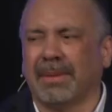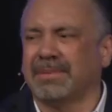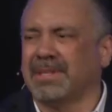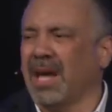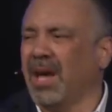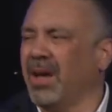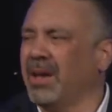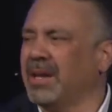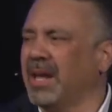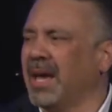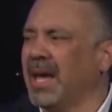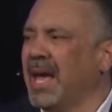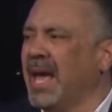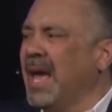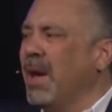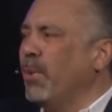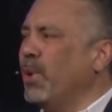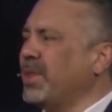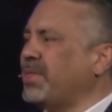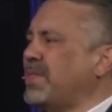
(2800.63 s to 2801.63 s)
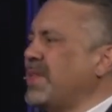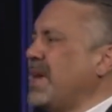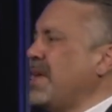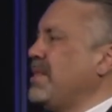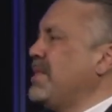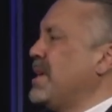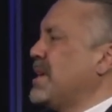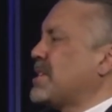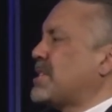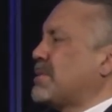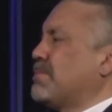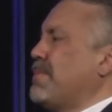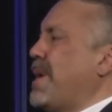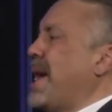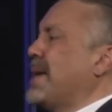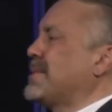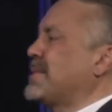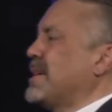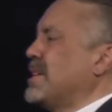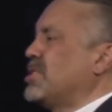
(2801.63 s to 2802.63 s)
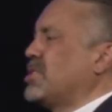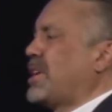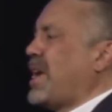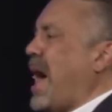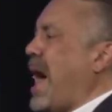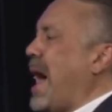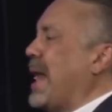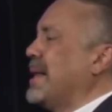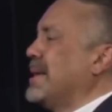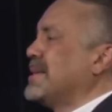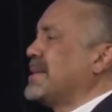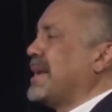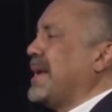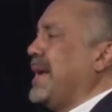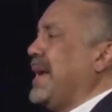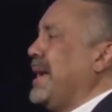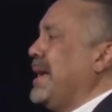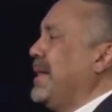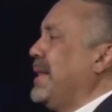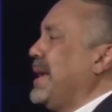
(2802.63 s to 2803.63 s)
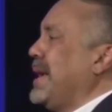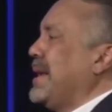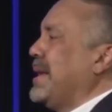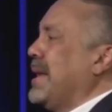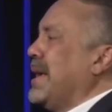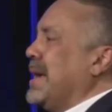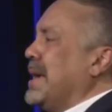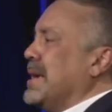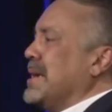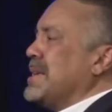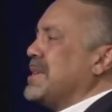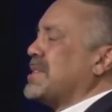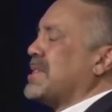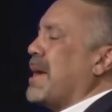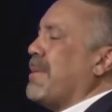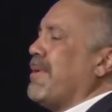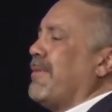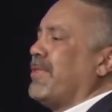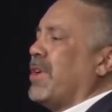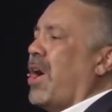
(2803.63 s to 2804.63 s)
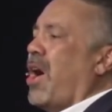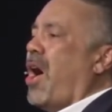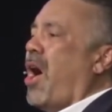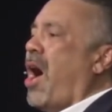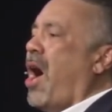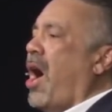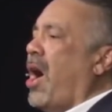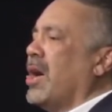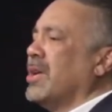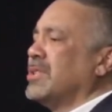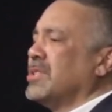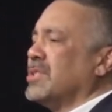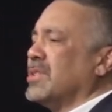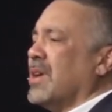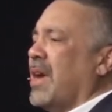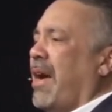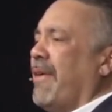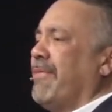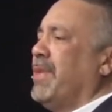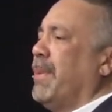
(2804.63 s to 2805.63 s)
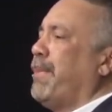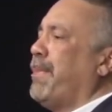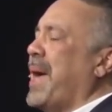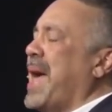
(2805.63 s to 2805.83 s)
I'm telling you, within this message, God is healing some of your hearts of the